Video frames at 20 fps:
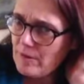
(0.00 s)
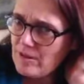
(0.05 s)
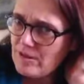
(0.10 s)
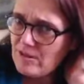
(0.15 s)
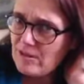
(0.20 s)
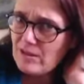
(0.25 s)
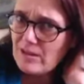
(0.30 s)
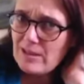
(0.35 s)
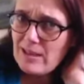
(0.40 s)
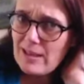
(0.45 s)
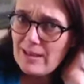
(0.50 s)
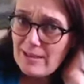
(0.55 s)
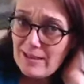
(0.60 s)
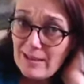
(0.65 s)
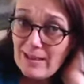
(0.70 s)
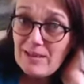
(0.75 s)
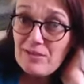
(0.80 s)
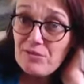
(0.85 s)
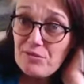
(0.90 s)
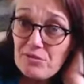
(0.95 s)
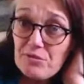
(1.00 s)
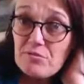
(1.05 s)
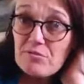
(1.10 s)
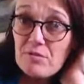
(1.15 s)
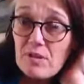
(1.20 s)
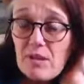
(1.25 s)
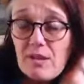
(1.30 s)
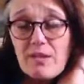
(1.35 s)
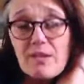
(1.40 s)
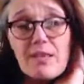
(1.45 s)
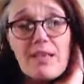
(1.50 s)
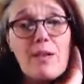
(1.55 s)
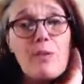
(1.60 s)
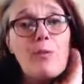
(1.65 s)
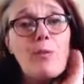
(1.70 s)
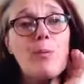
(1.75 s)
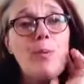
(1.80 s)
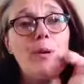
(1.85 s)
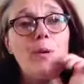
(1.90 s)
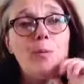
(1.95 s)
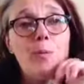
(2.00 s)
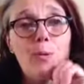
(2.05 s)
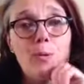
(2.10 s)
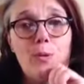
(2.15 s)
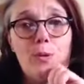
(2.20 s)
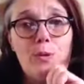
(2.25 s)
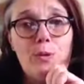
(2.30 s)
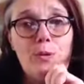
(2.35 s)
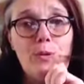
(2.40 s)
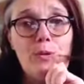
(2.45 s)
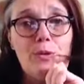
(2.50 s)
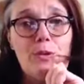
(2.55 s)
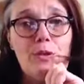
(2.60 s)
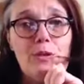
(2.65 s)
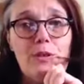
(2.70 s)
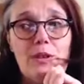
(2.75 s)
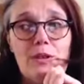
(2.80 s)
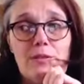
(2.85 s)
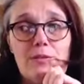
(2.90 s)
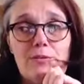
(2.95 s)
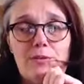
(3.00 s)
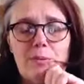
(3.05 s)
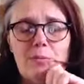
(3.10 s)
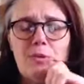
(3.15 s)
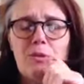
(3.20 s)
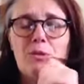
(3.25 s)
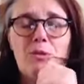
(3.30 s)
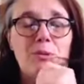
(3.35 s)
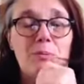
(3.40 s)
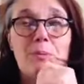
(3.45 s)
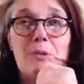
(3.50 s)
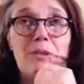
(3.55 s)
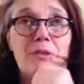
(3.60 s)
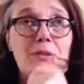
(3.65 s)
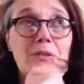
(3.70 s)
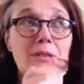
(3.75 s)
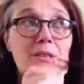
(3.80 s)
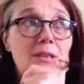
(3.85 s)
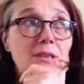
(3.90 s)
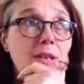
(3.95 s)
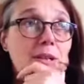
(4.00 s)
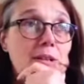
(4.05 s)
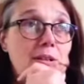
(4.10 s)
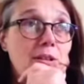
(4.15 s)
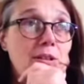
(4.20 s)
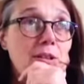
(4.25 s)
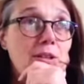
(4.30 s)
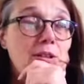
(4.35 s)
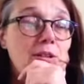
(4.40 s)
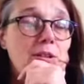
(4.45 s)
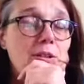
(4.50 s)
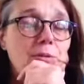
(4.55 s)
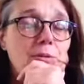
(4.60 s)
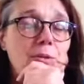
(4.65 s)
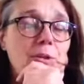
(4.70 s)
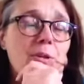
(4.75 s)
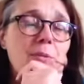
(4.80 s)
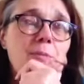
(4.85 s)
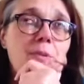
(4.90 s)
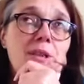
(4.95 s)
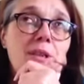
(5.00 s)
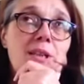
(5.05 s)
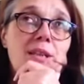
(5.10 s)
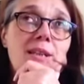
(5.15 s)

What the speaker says: to say live and tell the people who you love, I'm sure you've been doing that, that you love them.